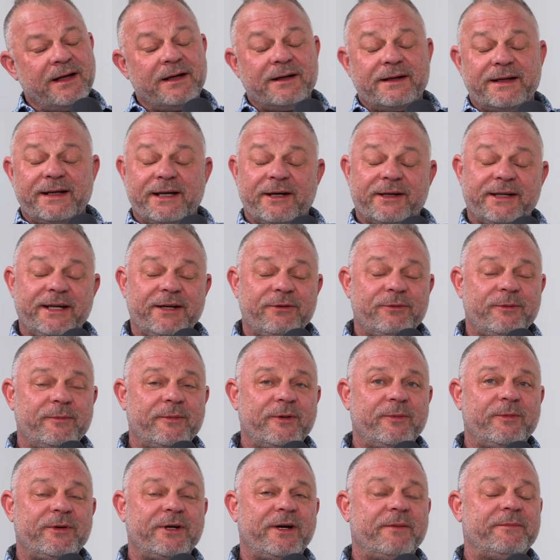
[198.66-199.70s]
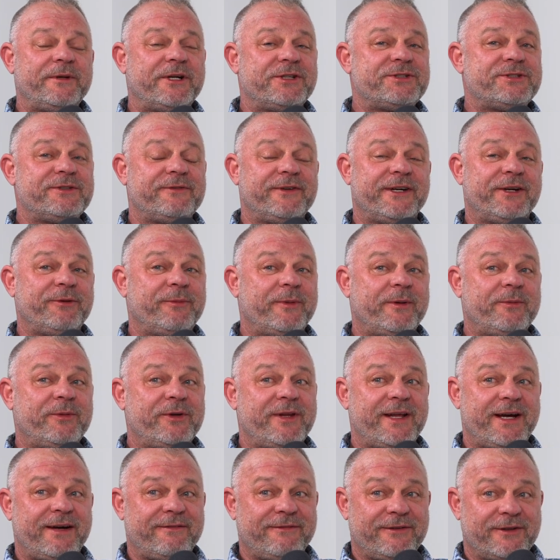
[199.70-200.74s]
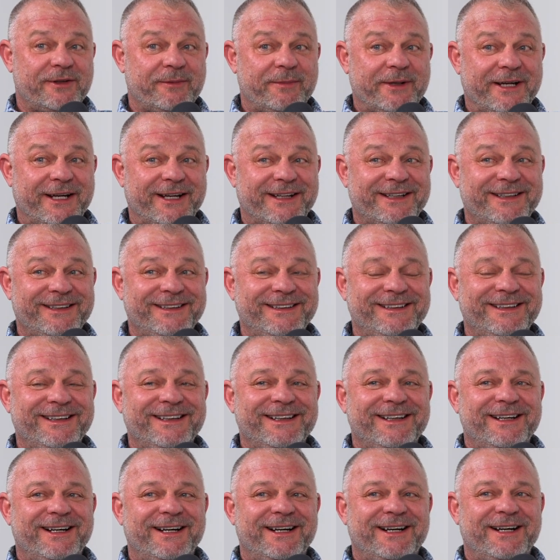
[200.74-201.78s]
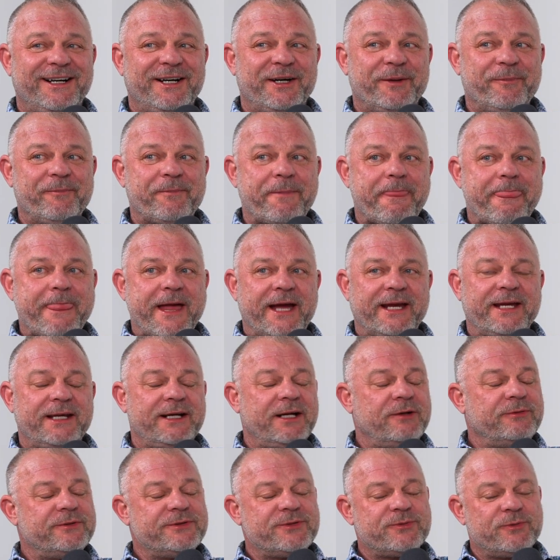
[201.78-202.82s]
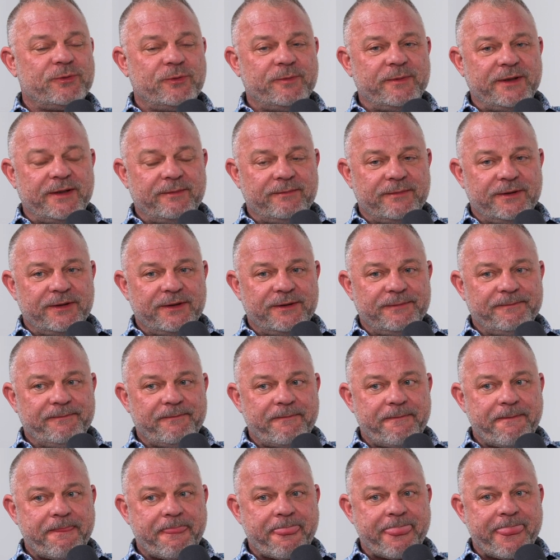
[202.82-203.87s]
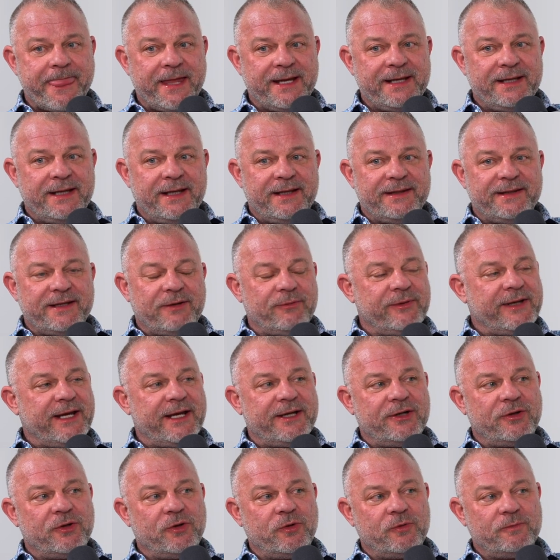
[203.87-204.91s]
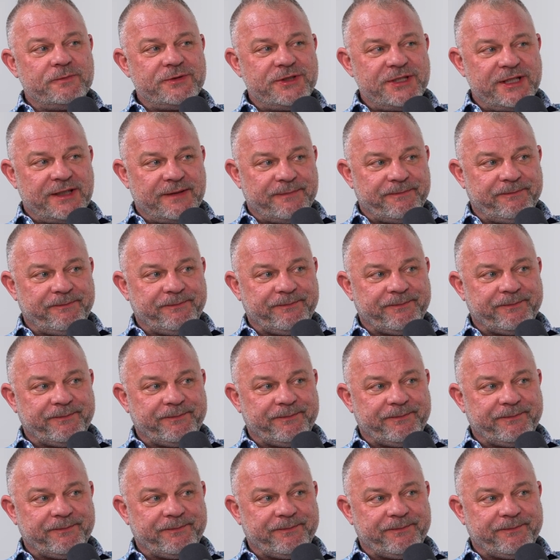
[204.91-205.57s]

Okay, I can't remember. I'm not sure if I can remember that far back. I can always remember that we had a home gym.